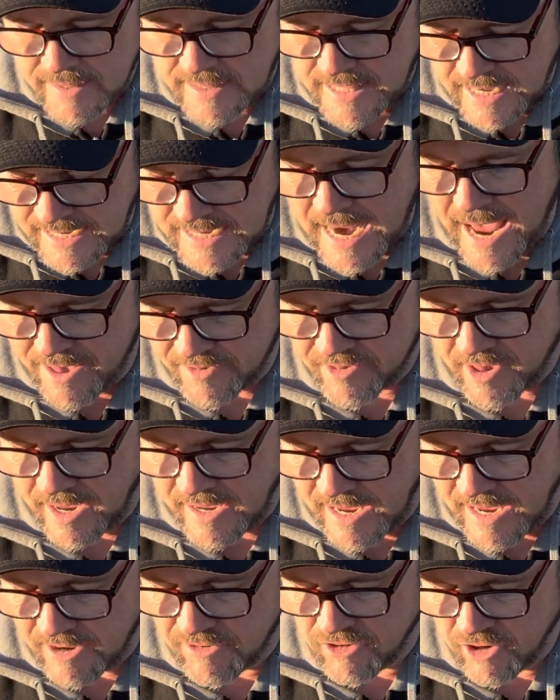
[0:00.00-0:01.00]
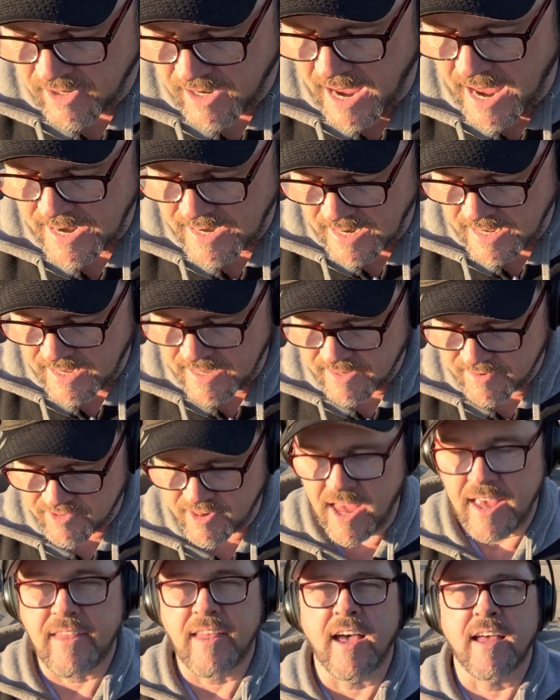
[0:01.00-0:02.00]
then yes, I guess you kind of
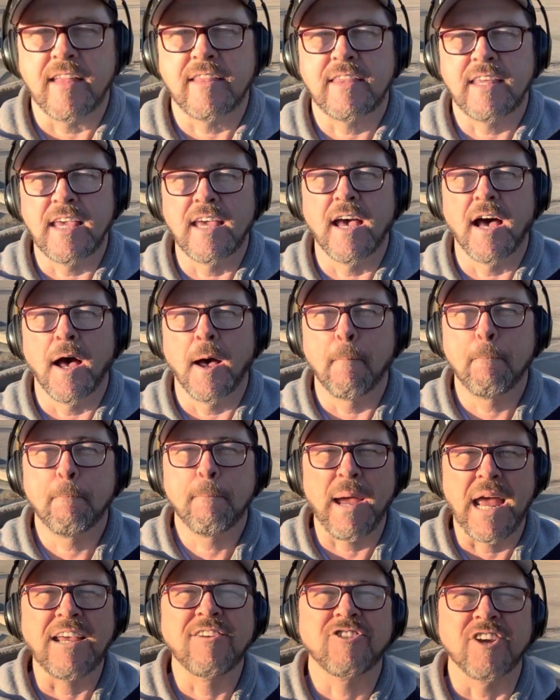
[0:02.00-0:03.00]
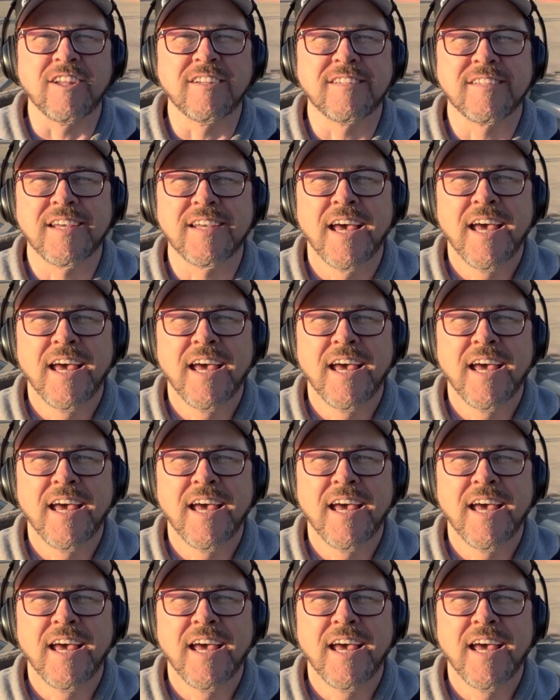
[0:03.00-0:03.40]
say that the uh, patient